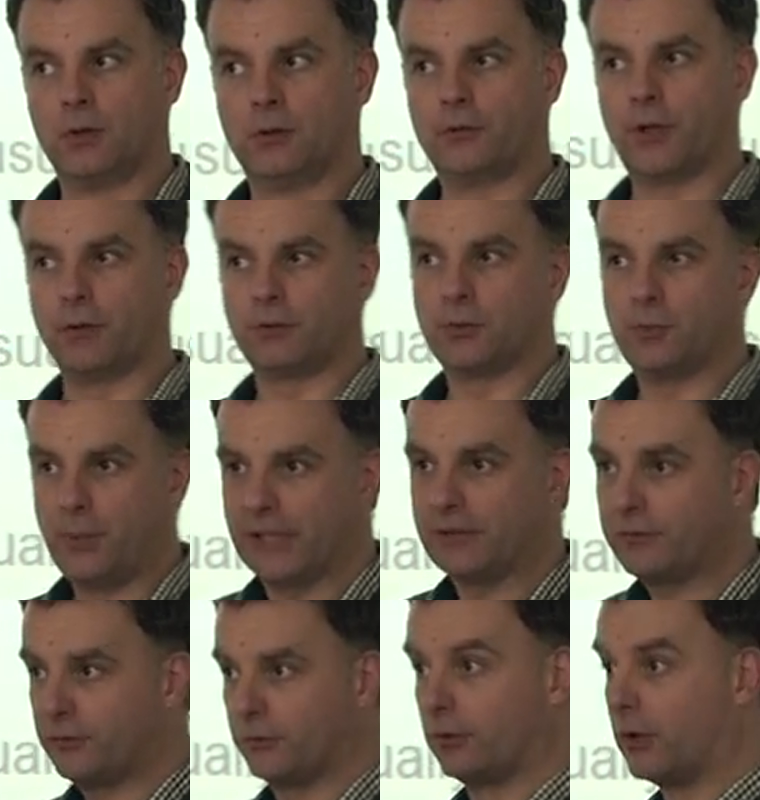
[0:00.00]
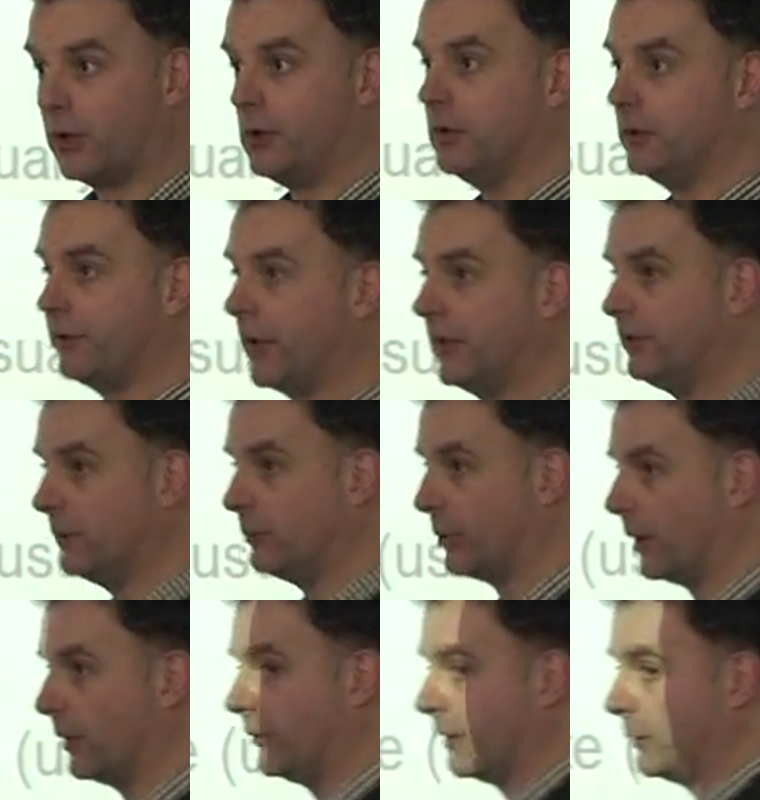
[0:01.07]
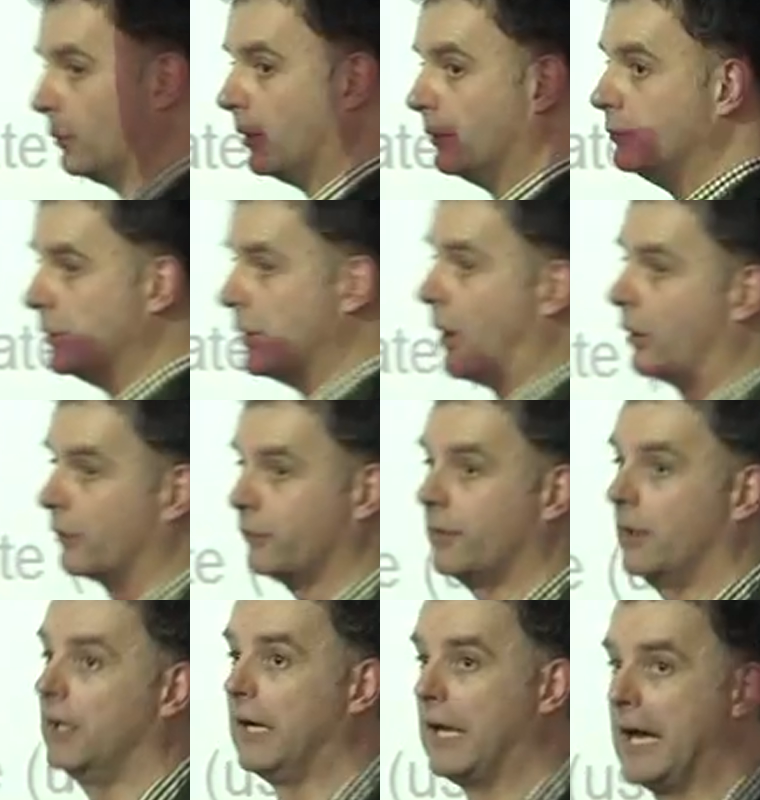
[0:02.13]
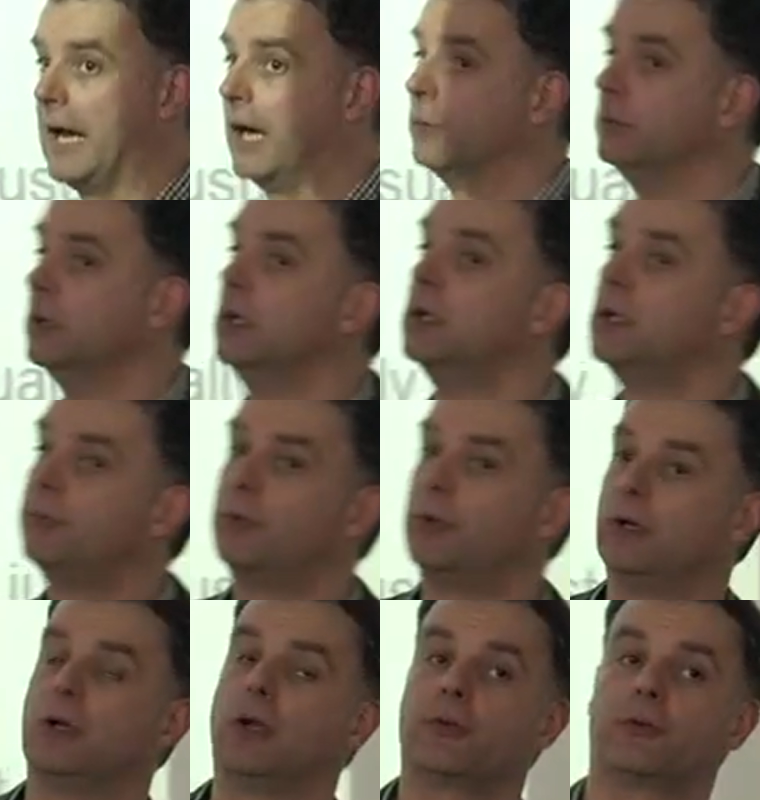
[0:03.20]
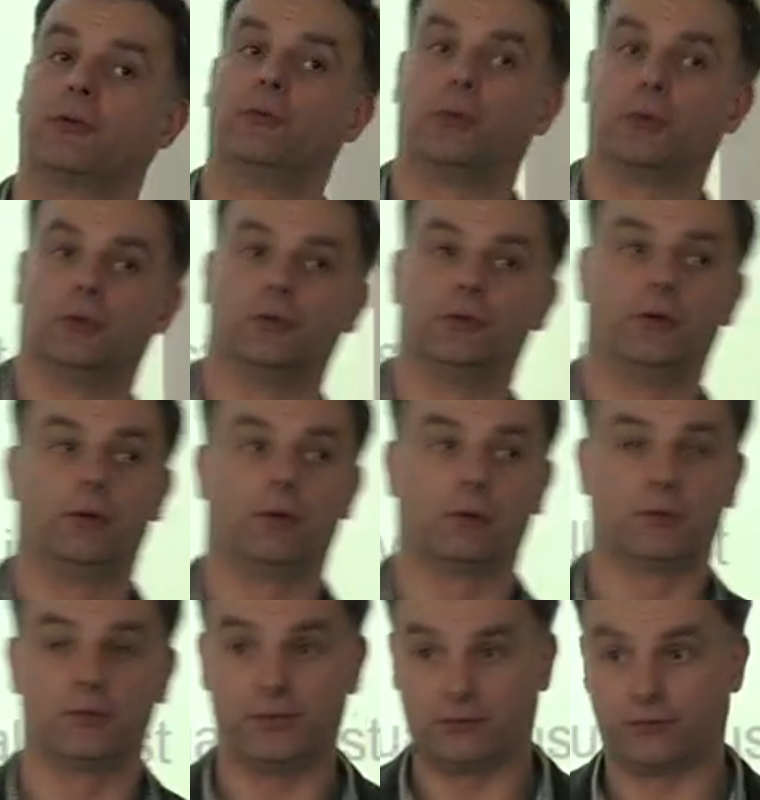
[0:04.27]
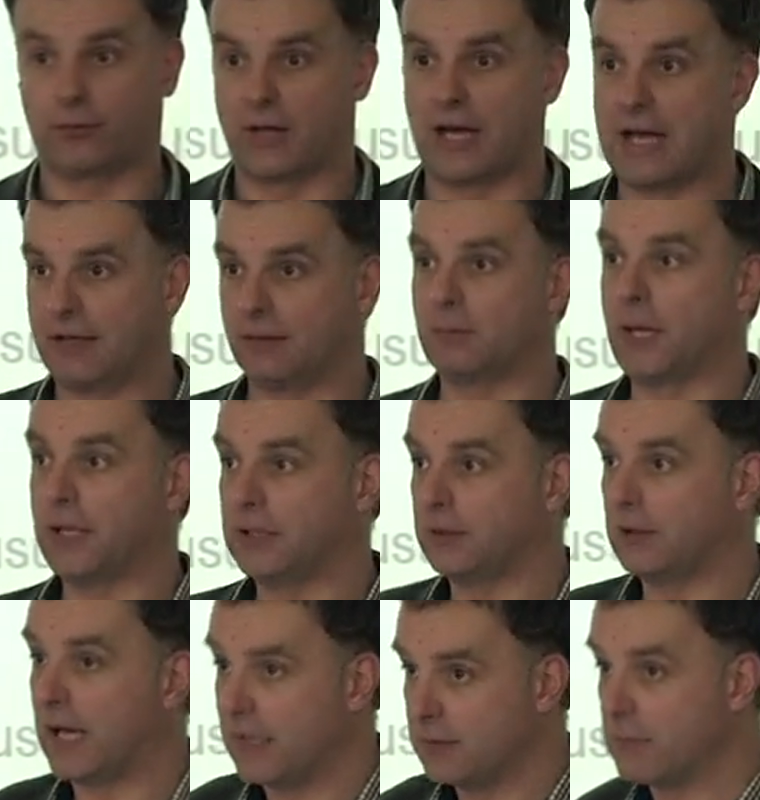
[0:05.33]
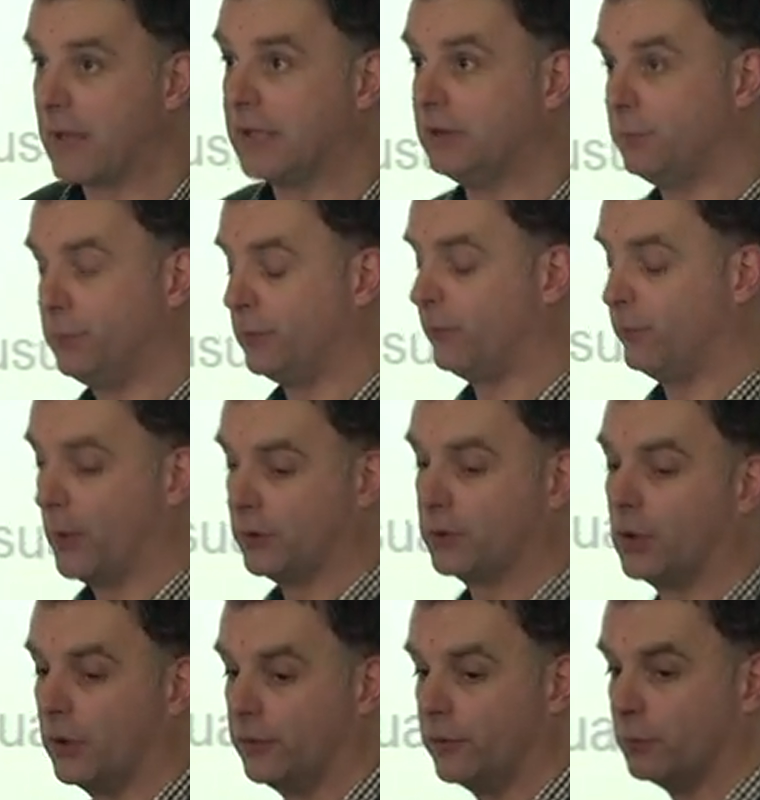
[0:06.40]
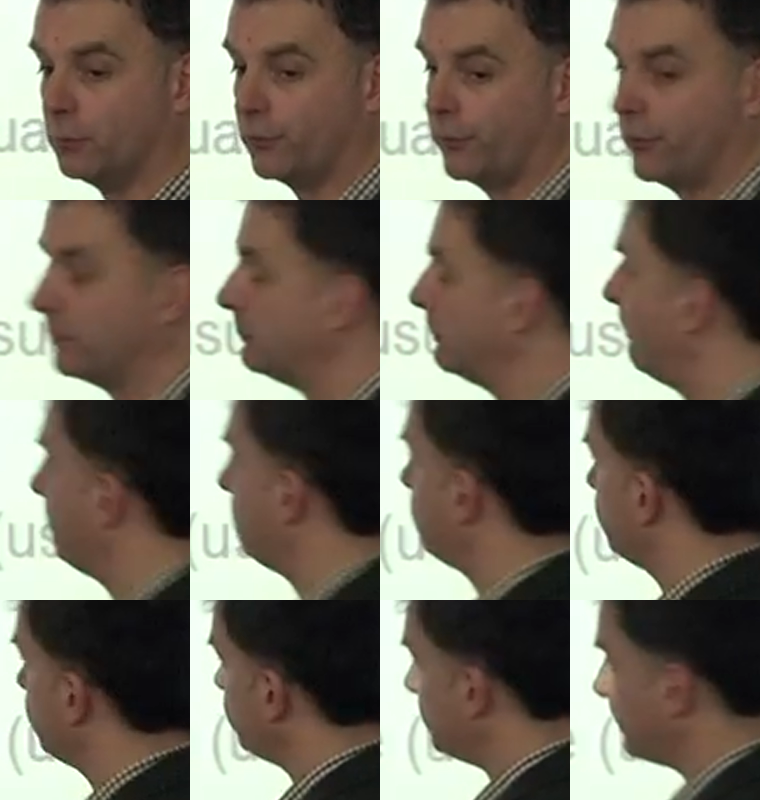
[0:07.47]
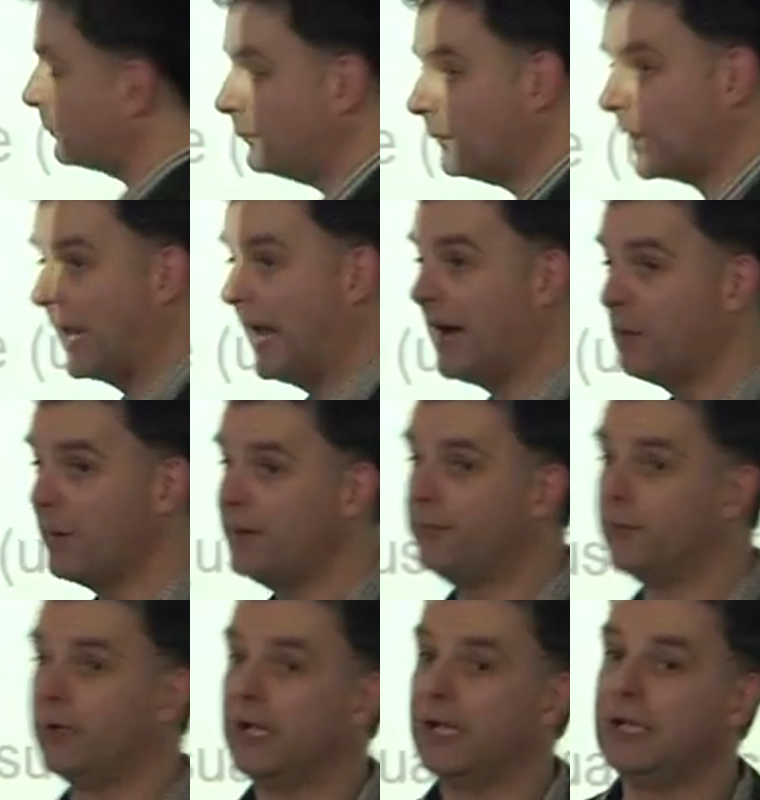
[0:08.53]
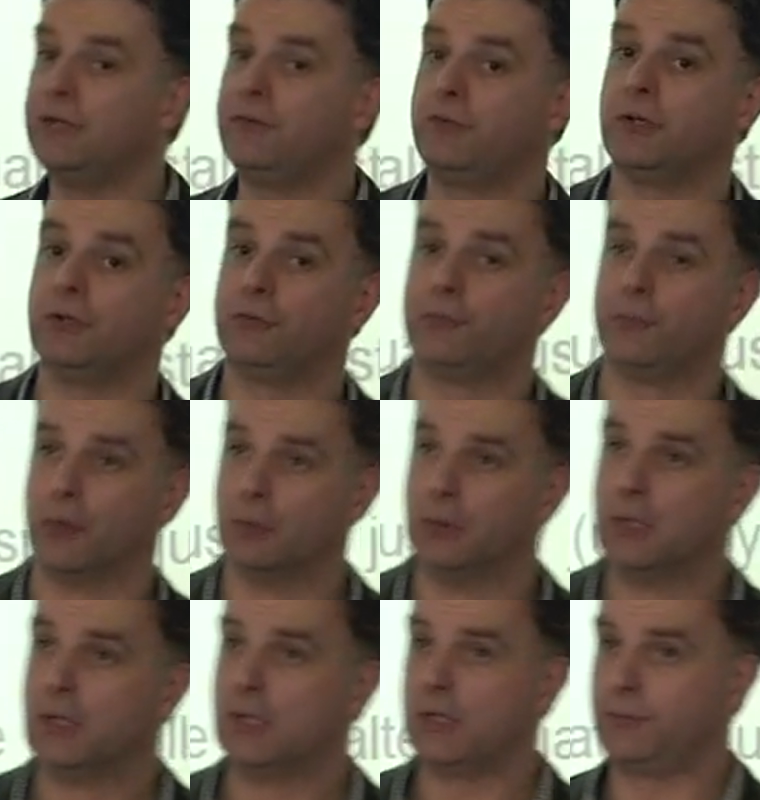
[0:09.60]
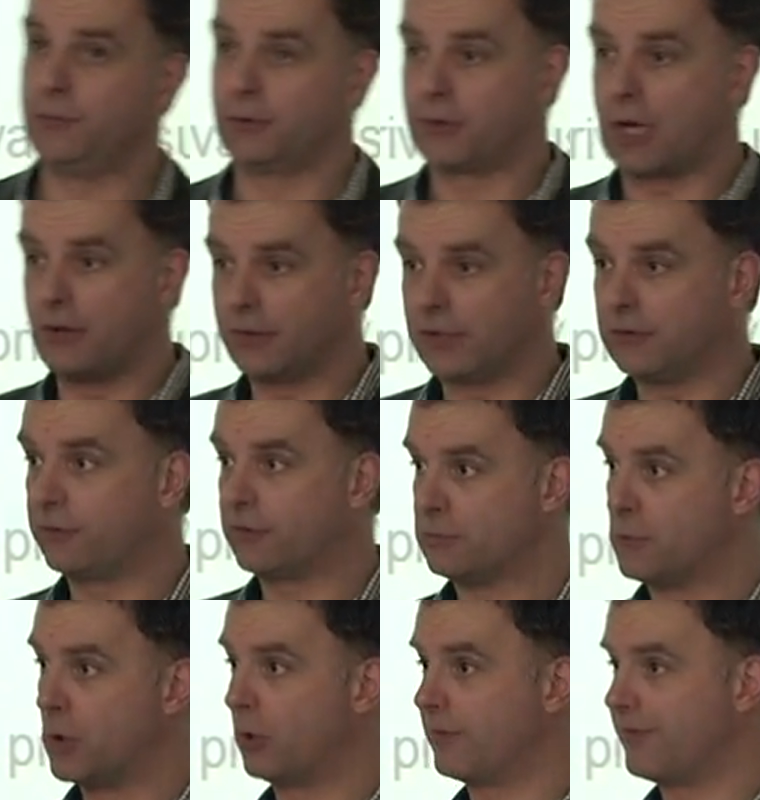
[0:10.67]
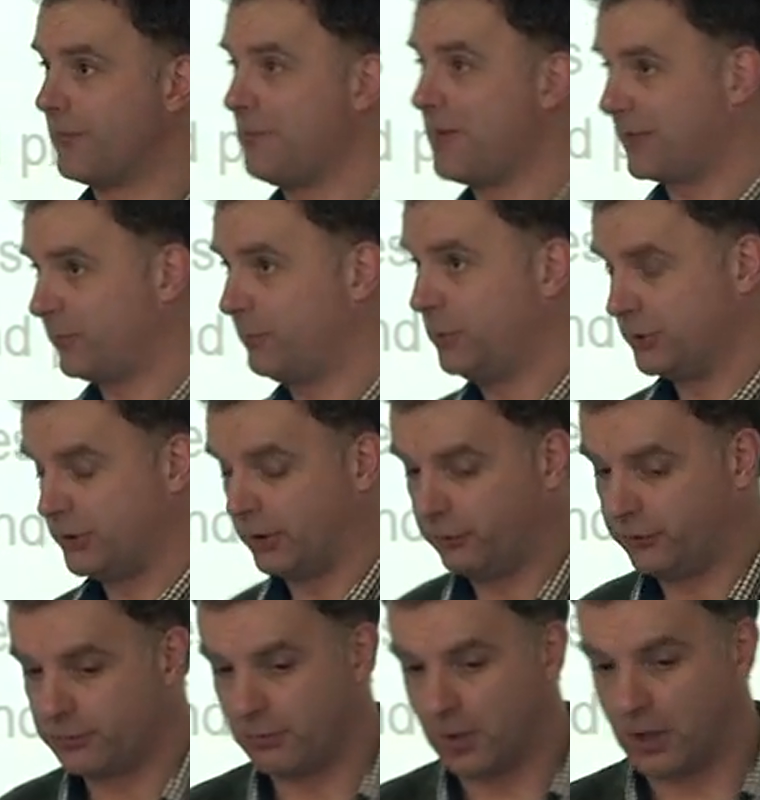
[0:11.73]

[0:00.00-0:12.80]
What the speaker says: So competitor-orientated pricing will not allow for a lot of what you're doing, which is the handmade bespoke items. However, it is useful if you're going into more of a mass-produced